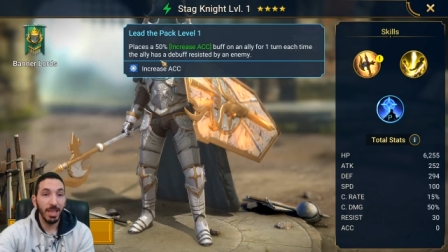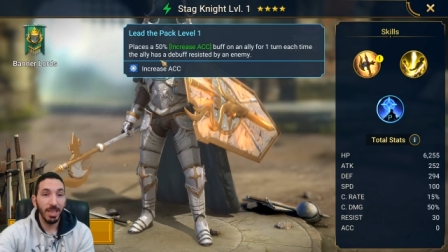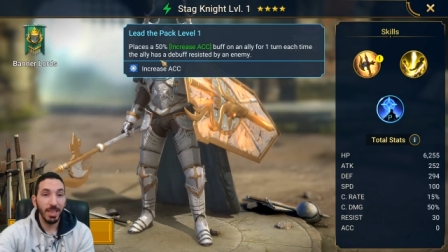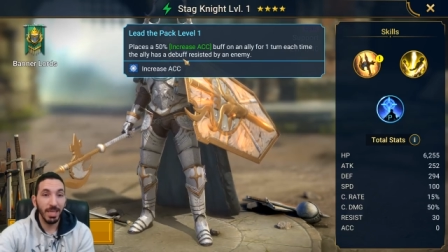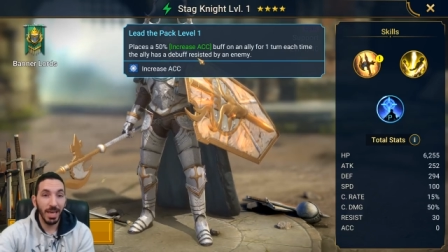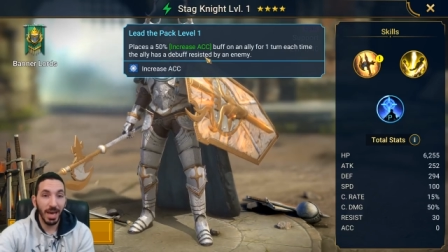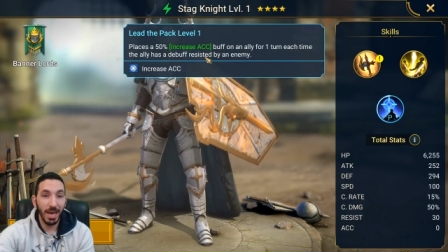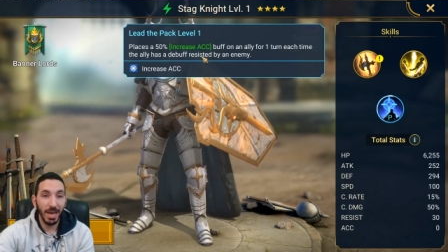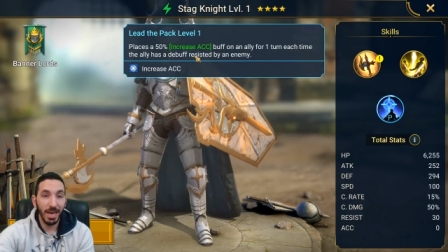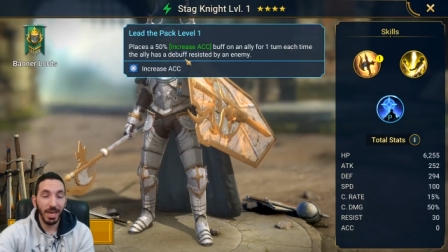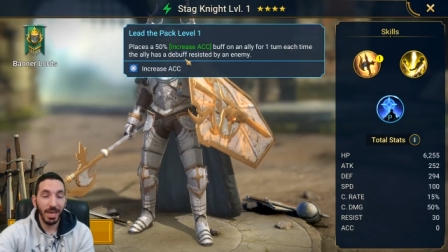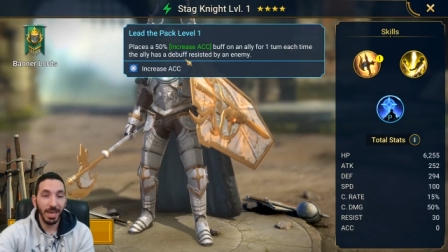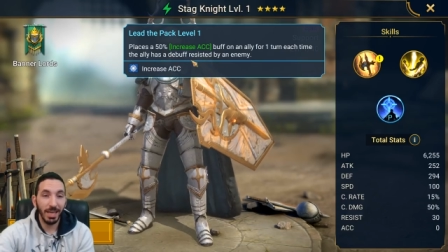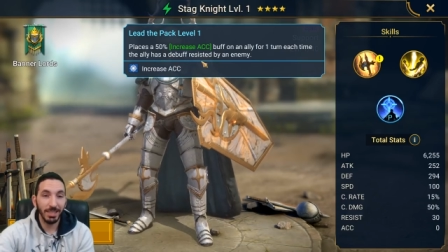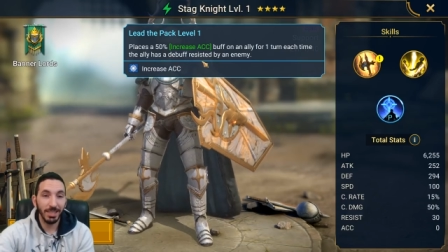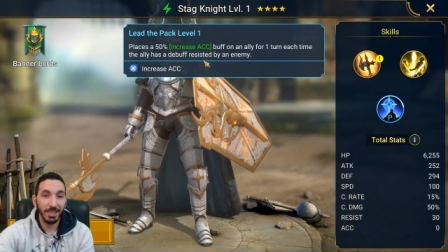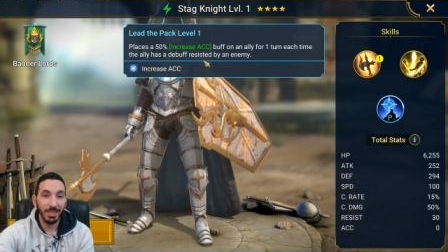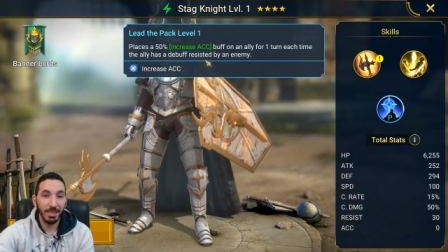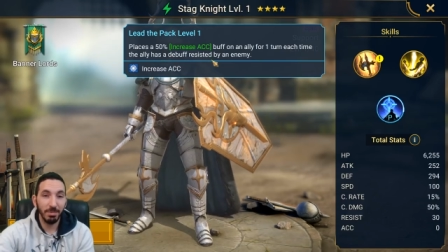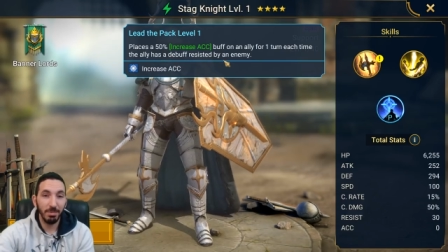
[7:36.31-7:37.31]
the ally
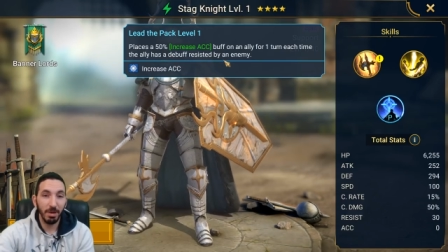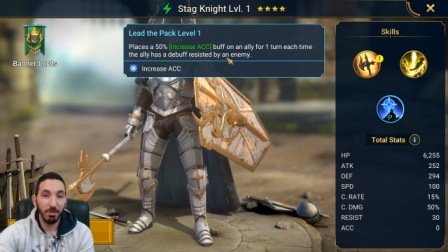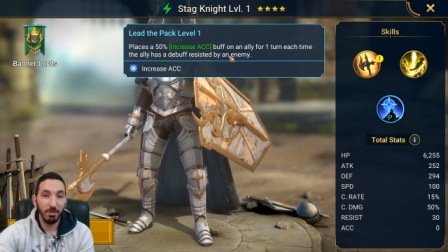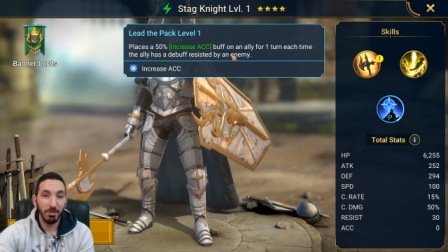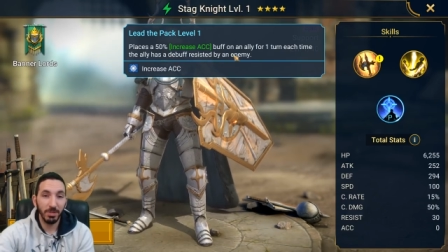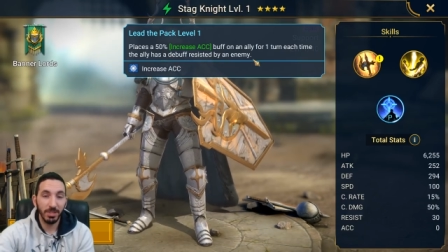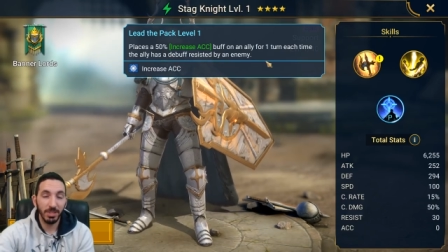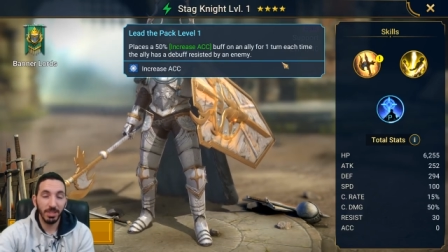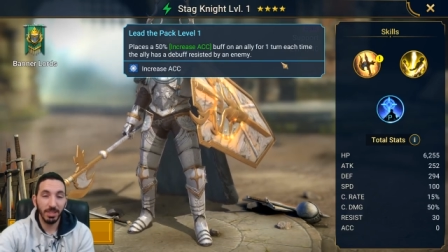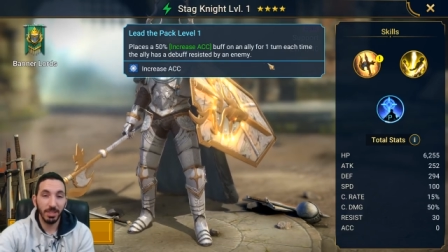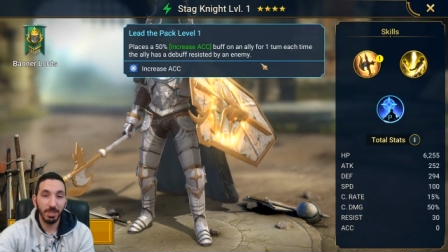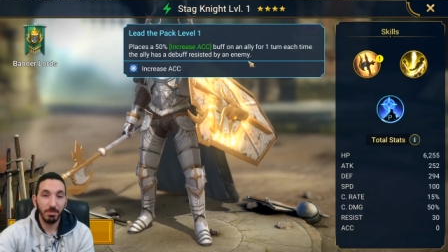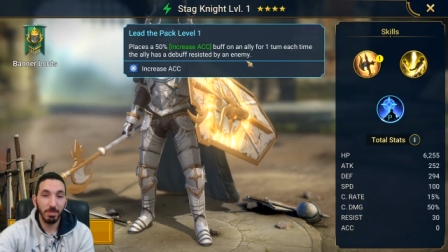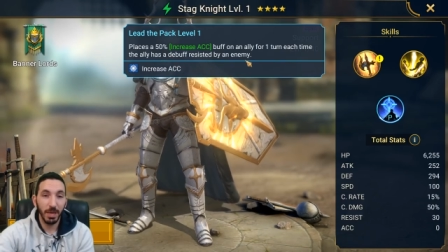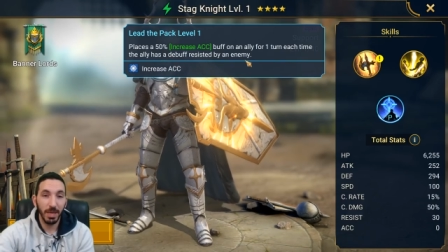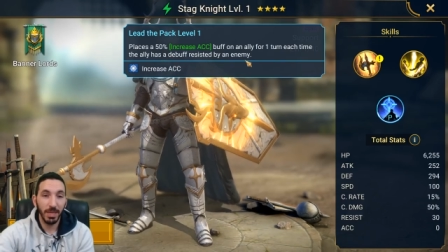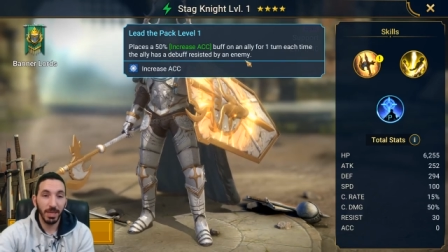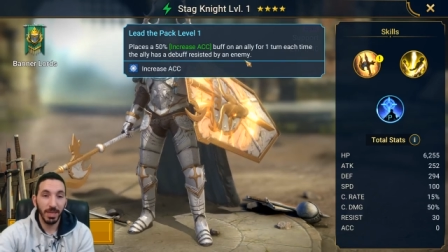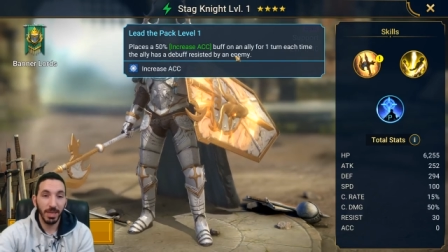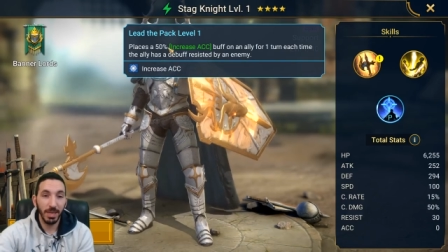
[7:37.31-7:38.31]
has a debuff resisted
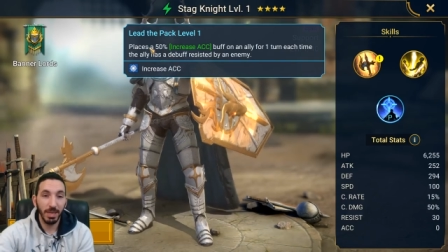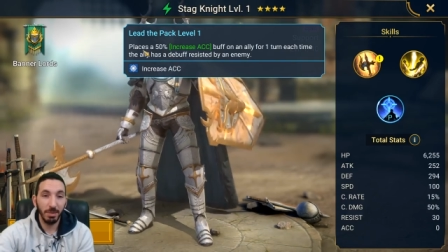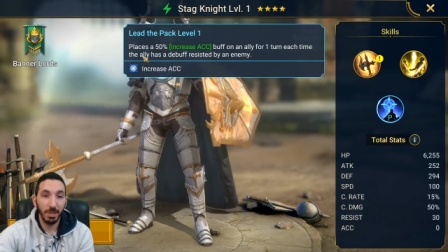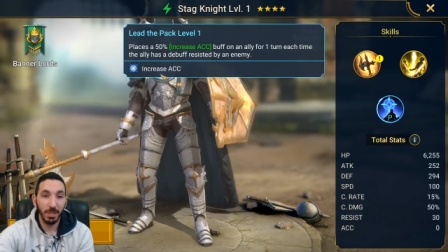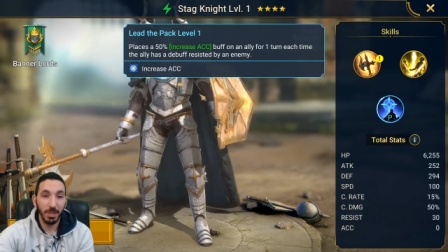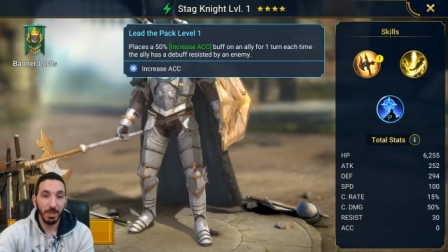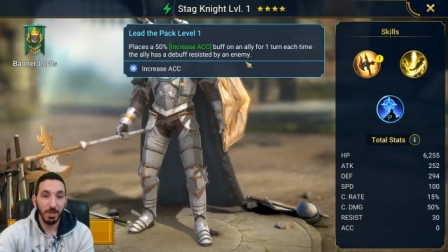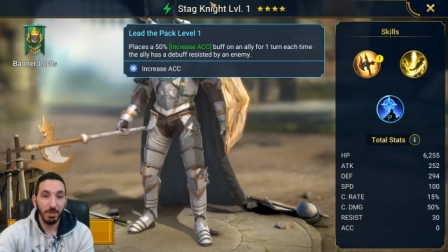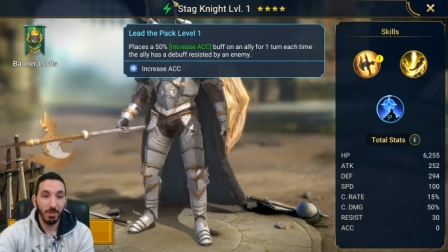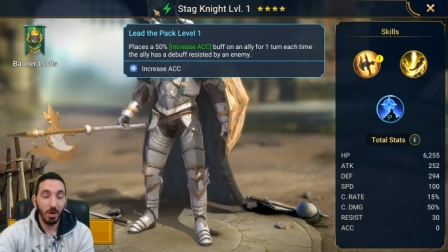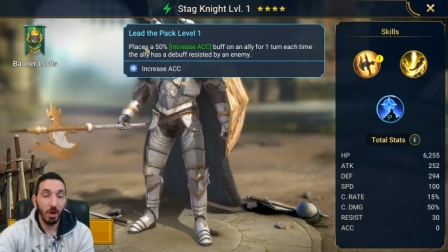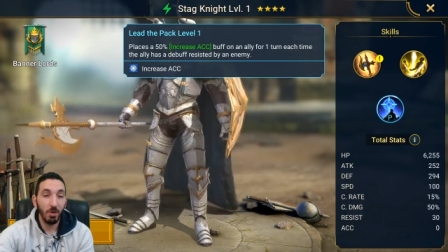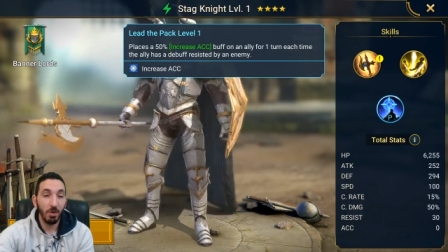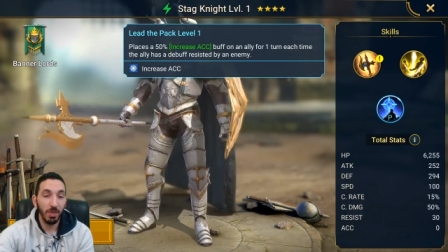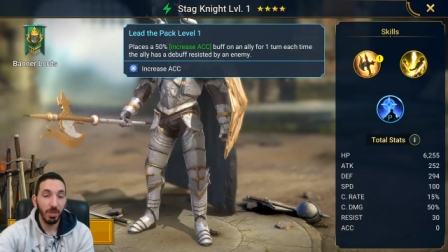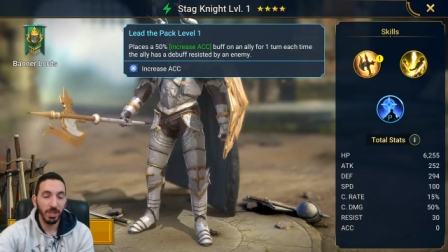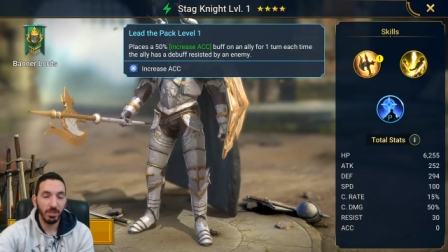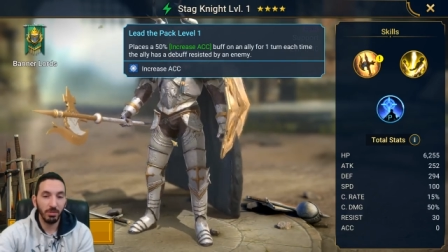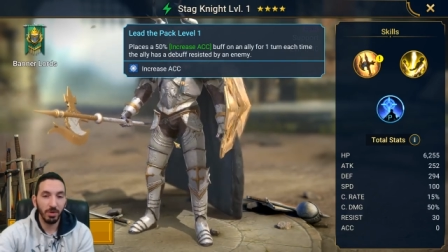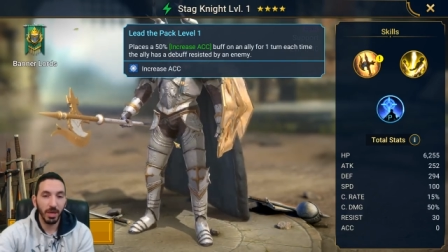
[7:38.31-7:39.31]
by an enemy. Oh,
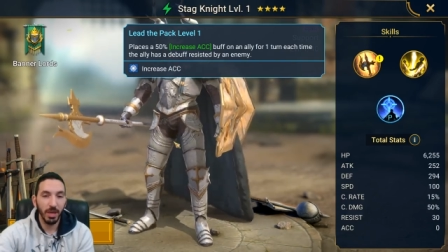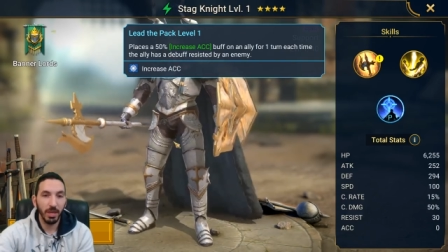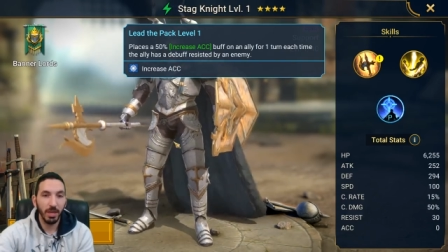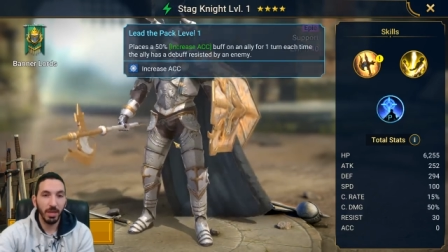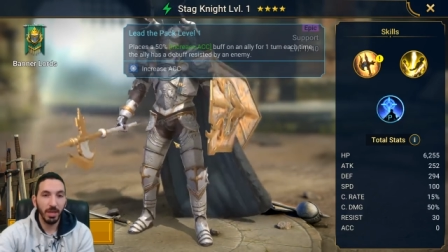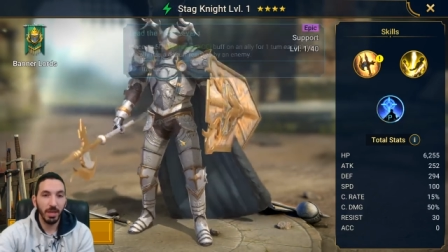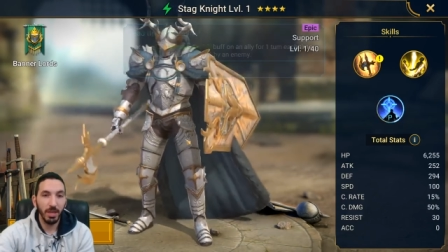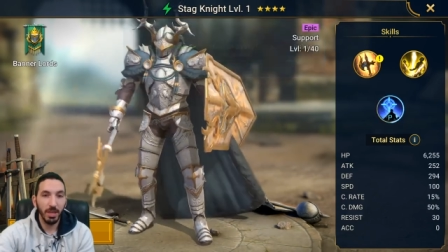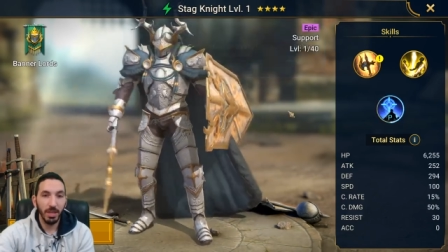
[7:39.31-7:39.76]
that's great.